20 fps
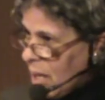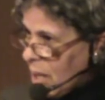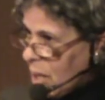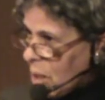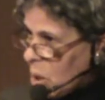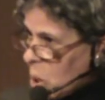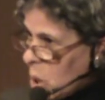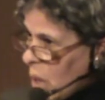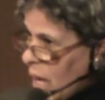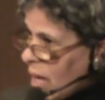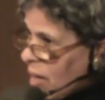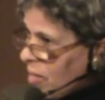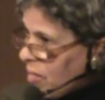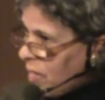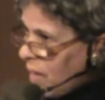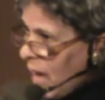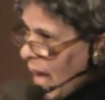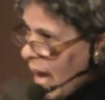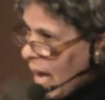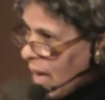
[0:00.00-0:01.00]

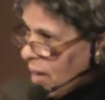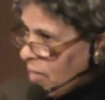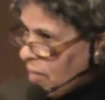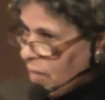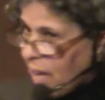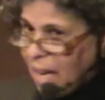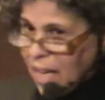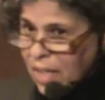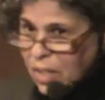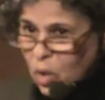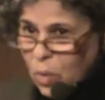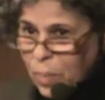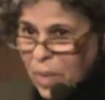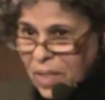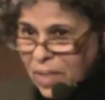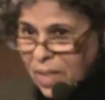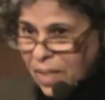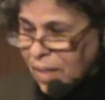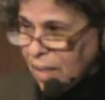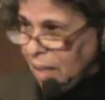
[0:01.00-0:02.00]
shelf life, and you
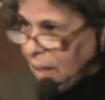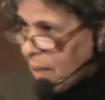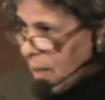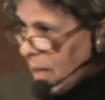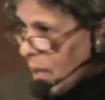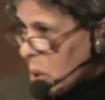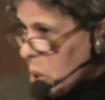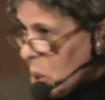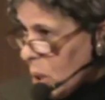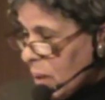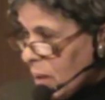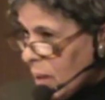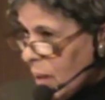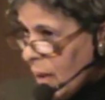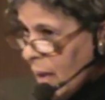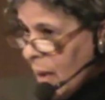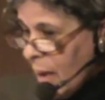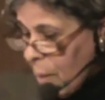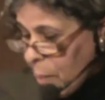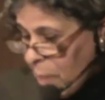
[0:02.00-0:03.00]
better not touch it.
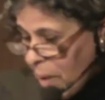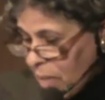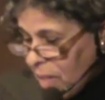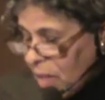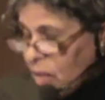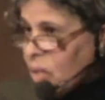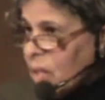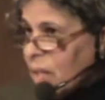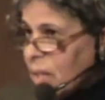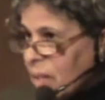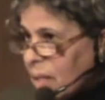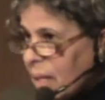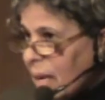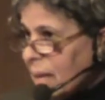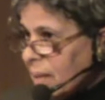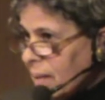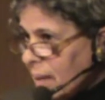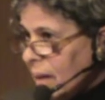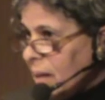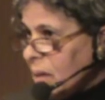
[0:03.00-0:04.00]
But this is
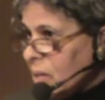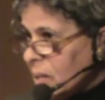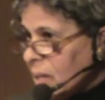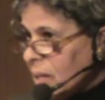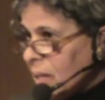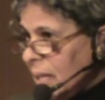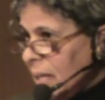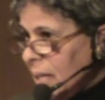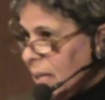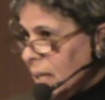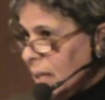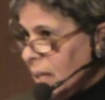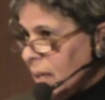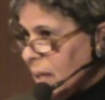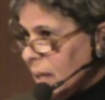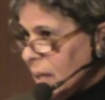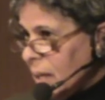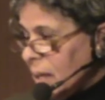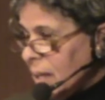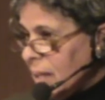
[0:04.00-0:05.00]
a text
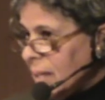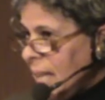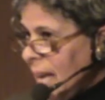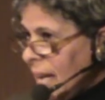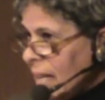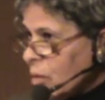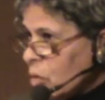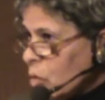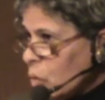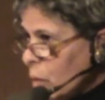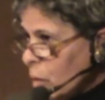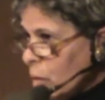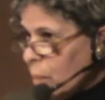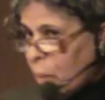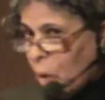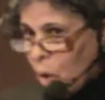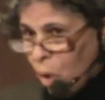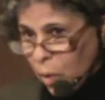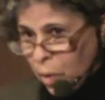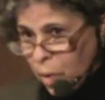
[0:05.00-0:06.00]
really dealt with
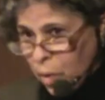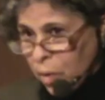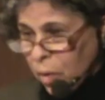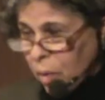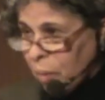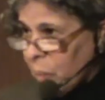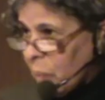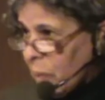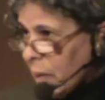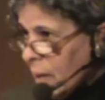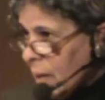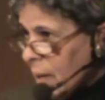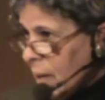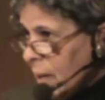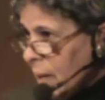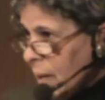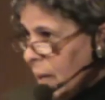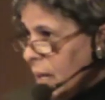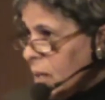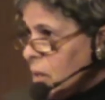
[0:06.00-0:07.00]
both.
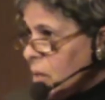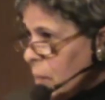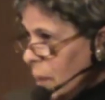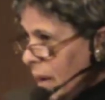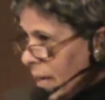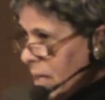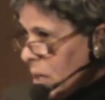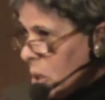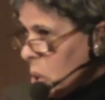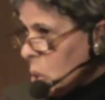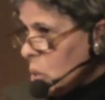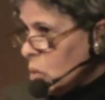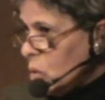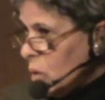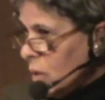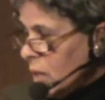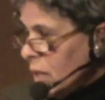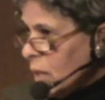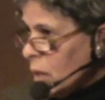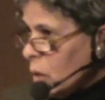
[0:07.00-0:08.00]
It's managed to
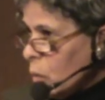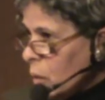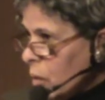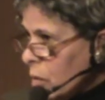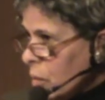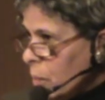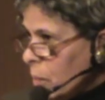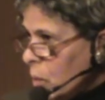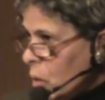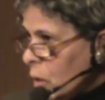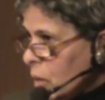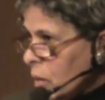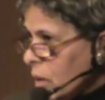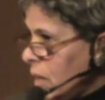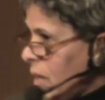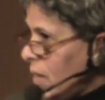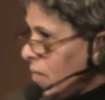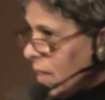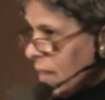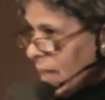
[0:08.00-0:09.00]
deal with both
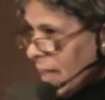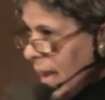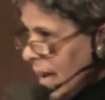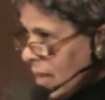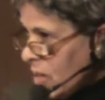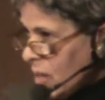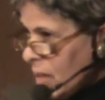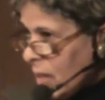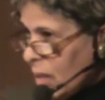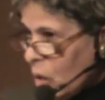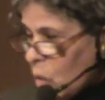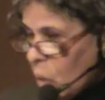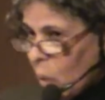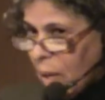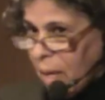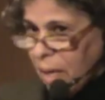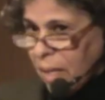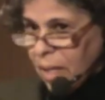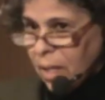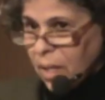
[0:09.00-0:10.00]
in a fantastic
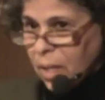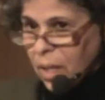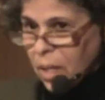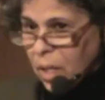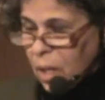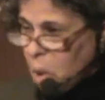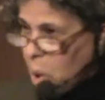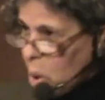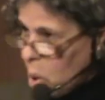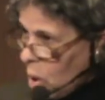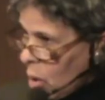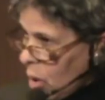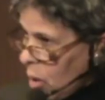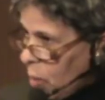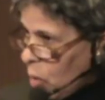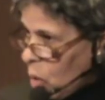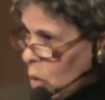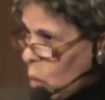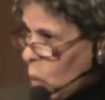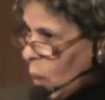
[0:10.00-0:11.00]
way,
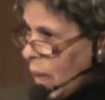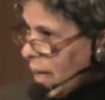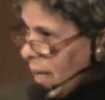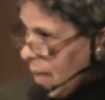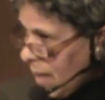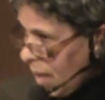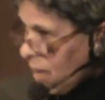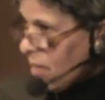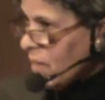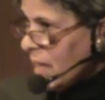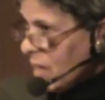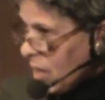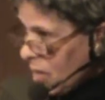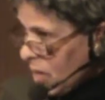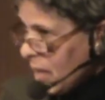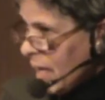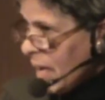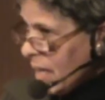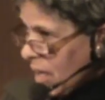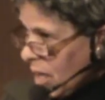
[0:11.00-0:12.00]
enjoyable way, if there
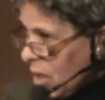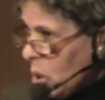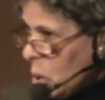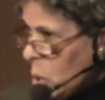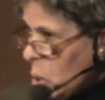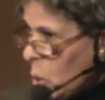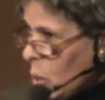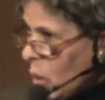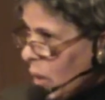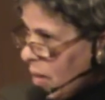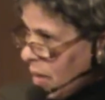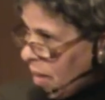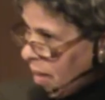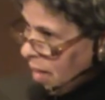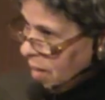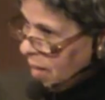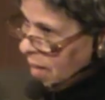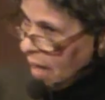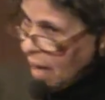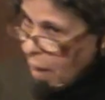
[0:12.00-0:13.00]
is any enjoy in
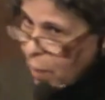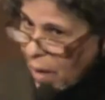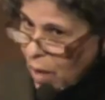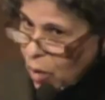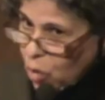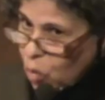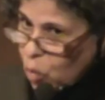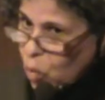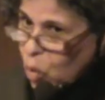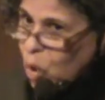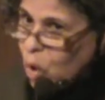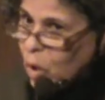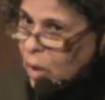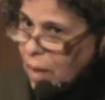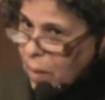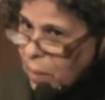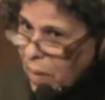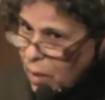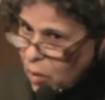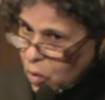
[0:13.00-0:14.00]
reading about war,
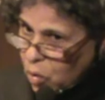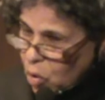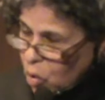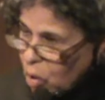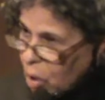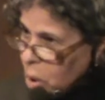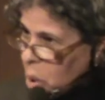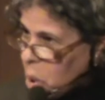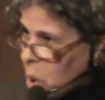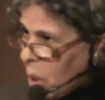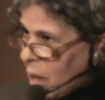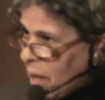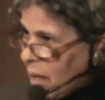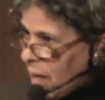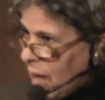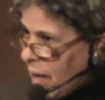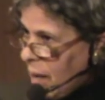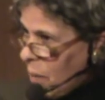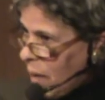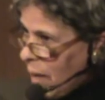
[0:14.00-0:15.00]
about
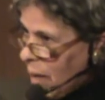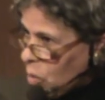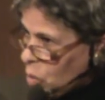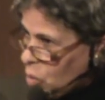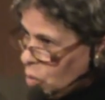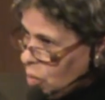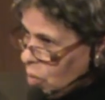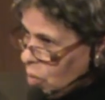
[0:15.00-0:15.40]
torture, about